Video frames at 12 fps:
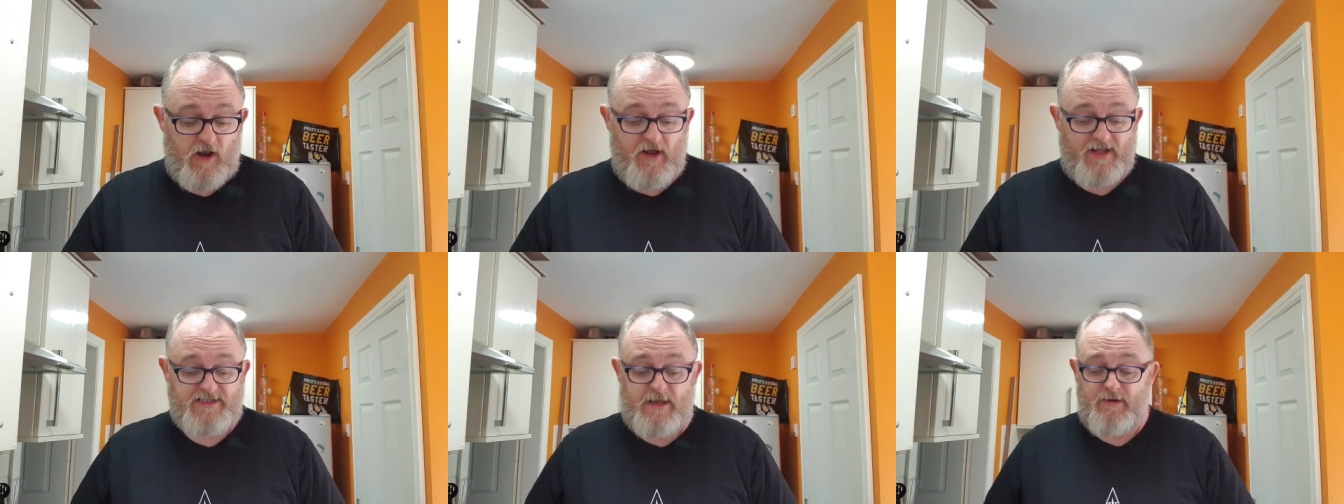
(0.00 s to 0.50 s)
Not a
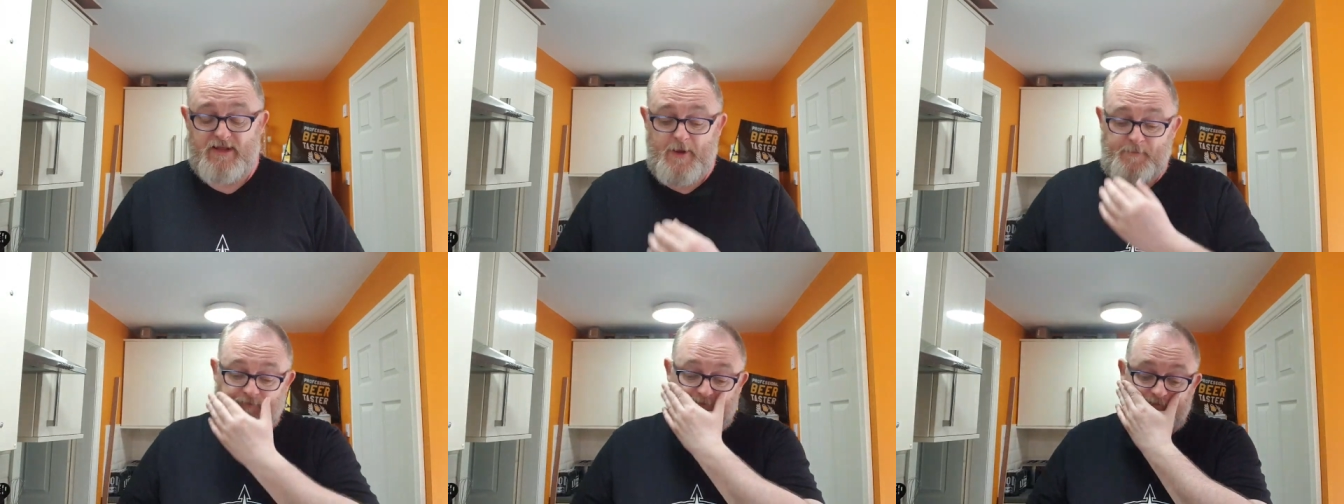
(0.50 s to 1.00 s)
lot I can say about
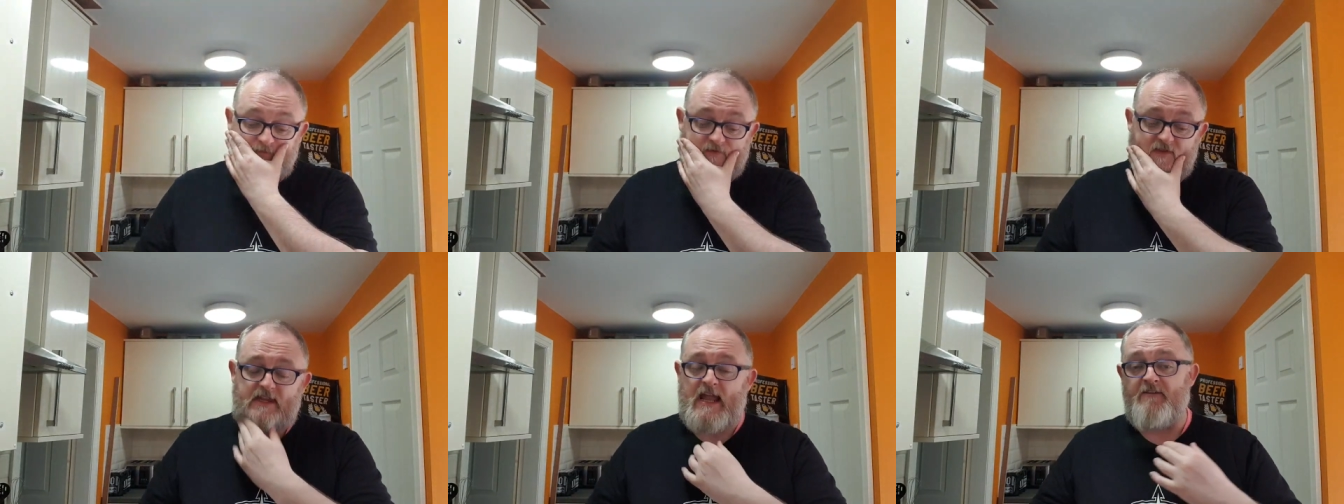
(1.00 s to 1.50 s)
that.
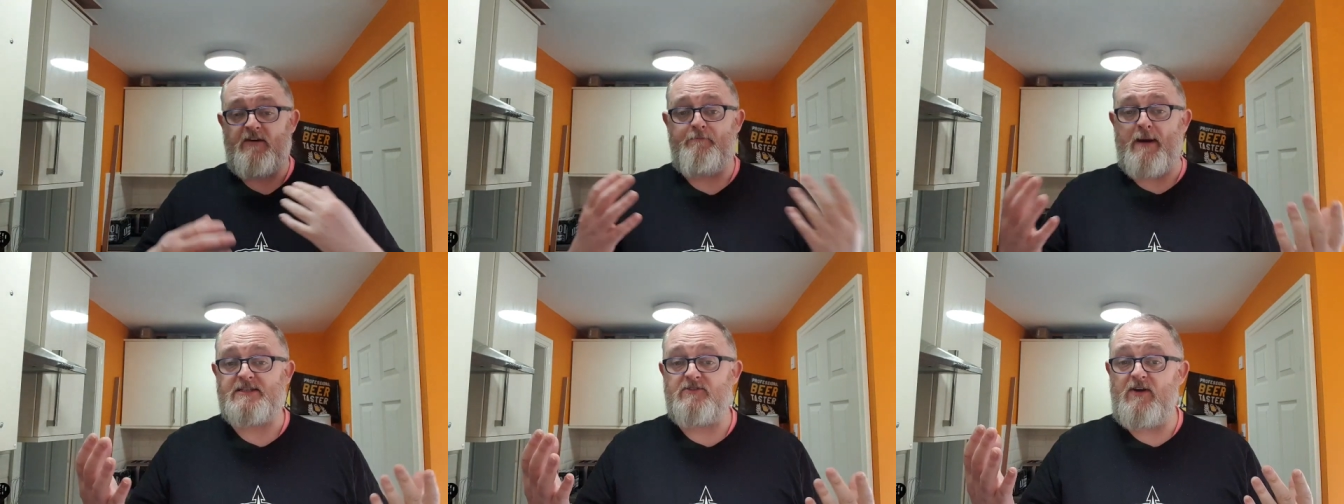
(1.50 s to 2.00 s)
I've
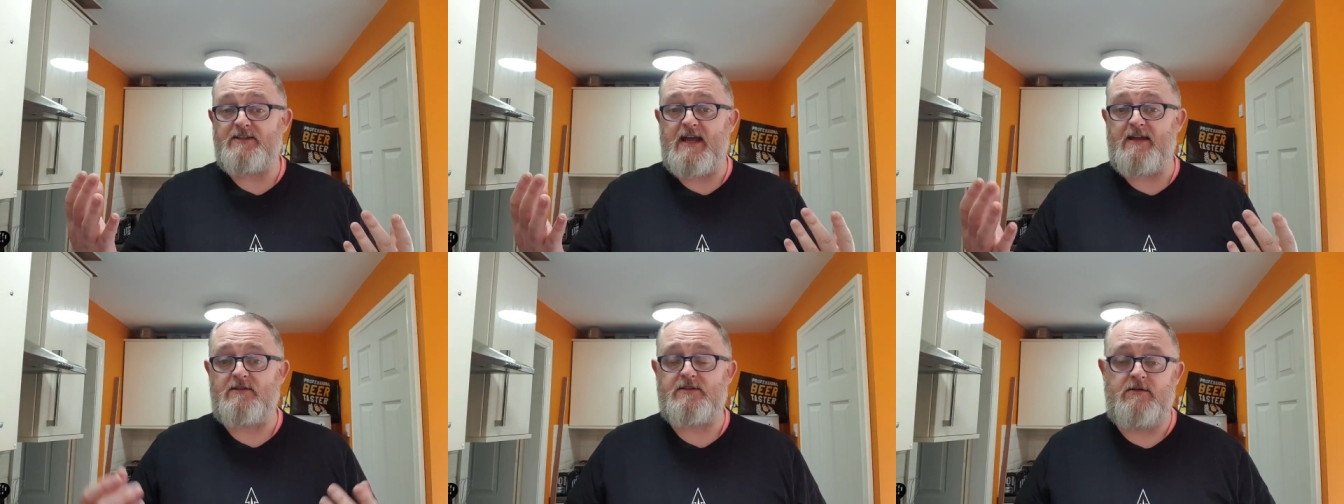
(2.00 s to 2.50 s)
had better
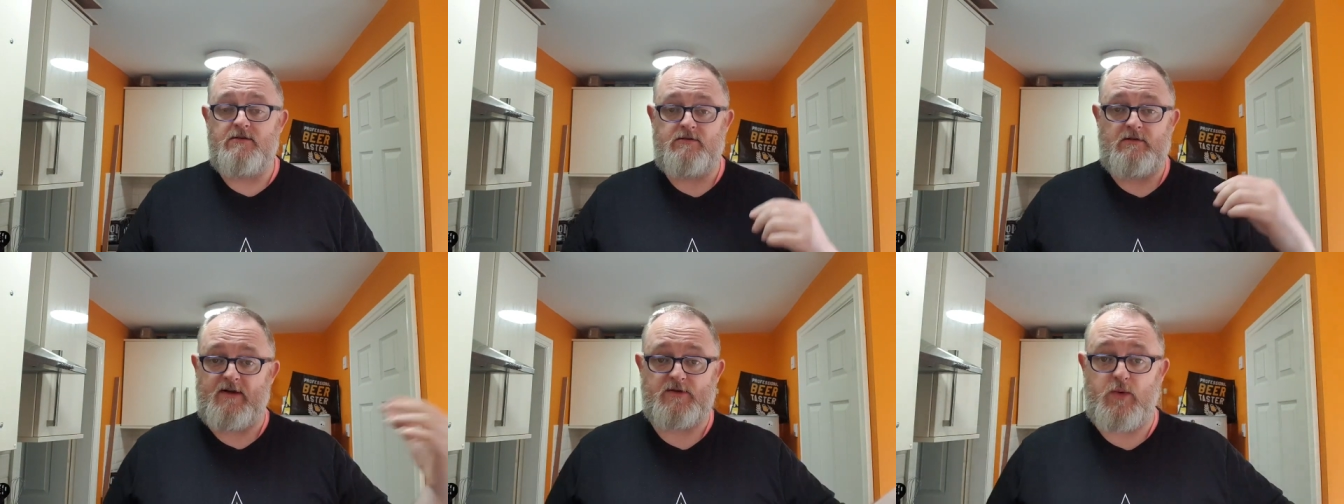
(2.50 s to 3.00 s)
red ales.
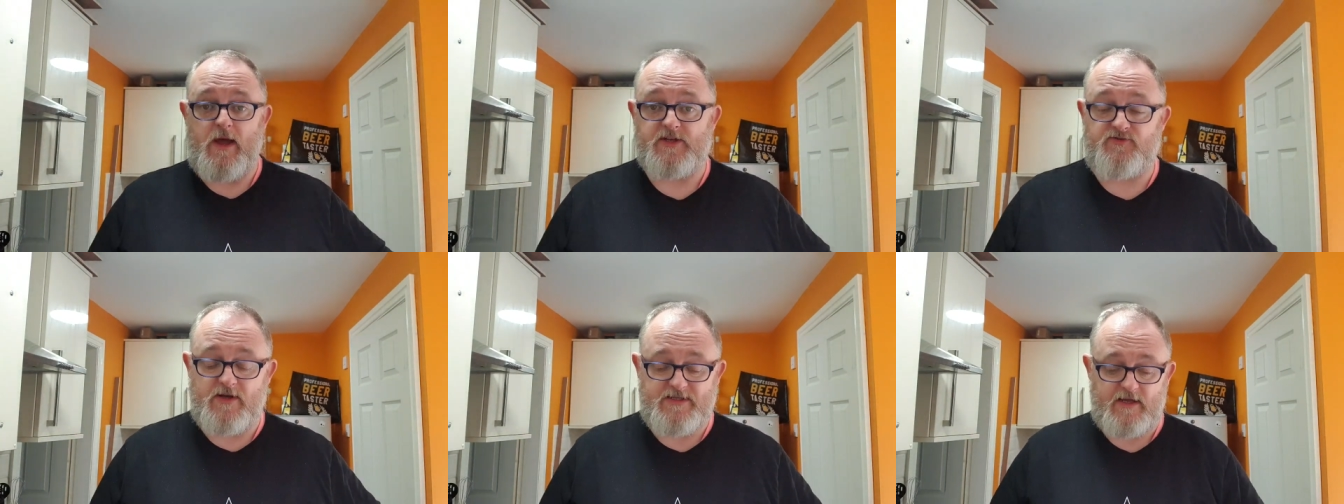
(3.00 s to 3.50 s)
I've had
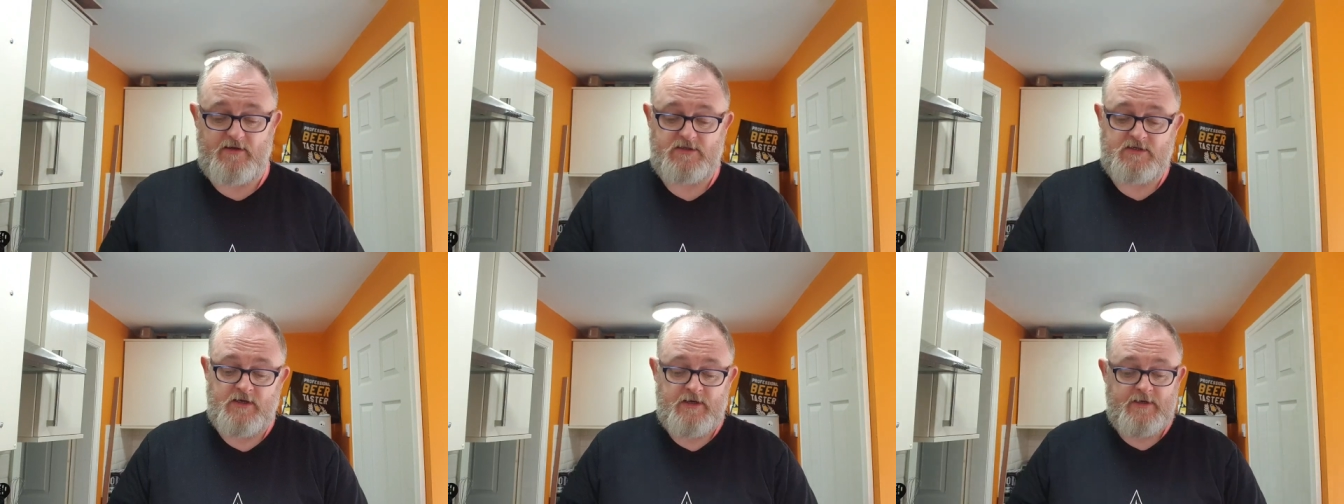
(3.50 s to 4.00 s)
worse red
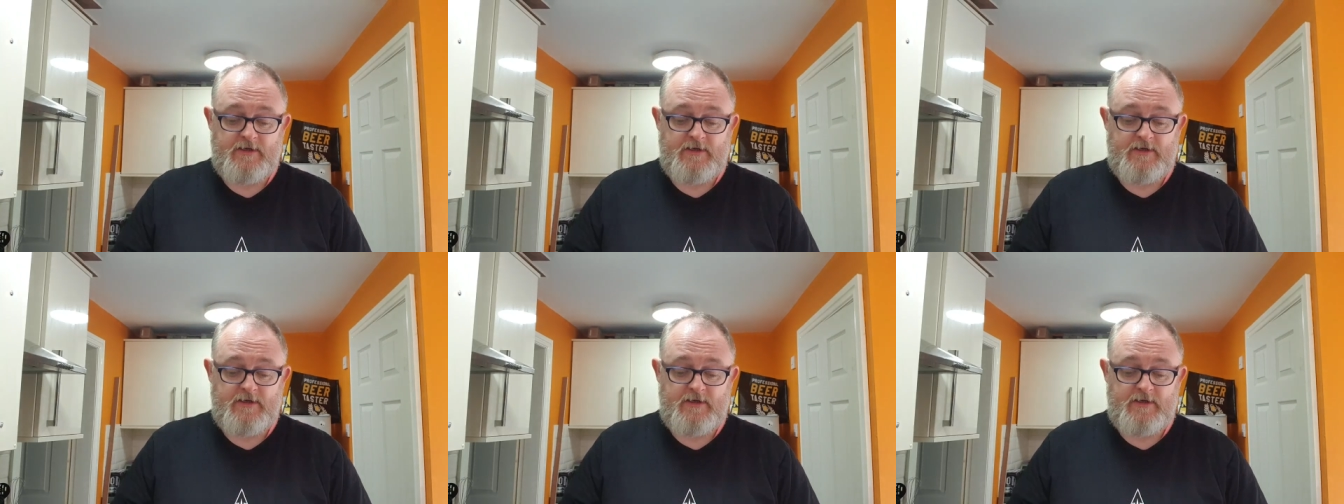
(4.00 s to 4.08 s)
ales.